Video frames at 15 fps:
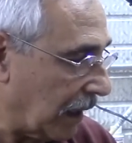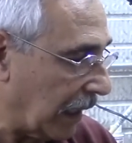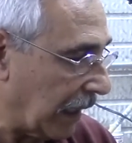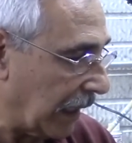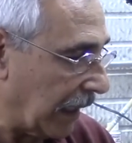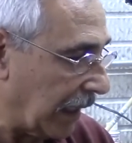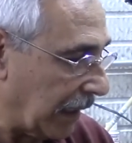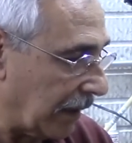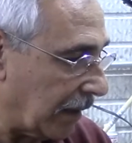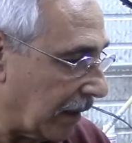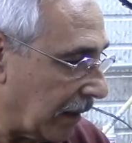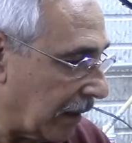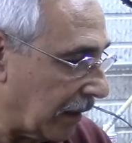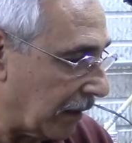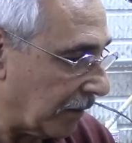and
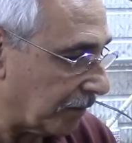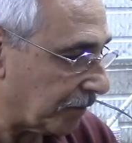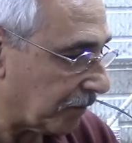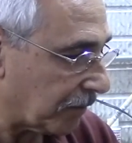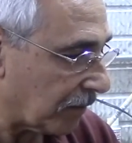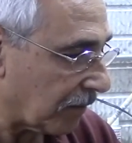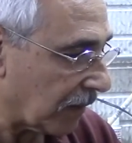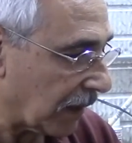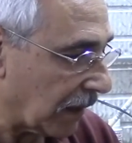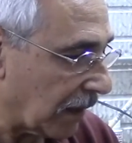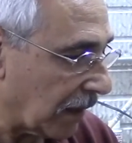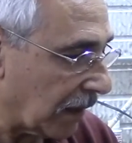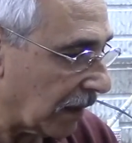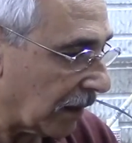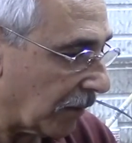
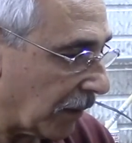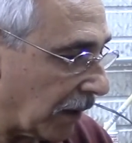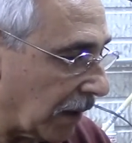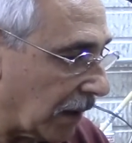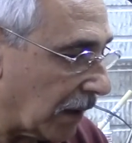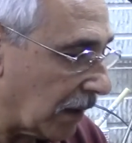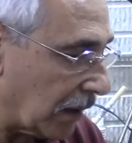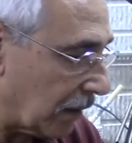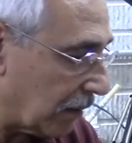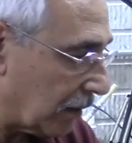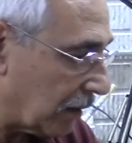it will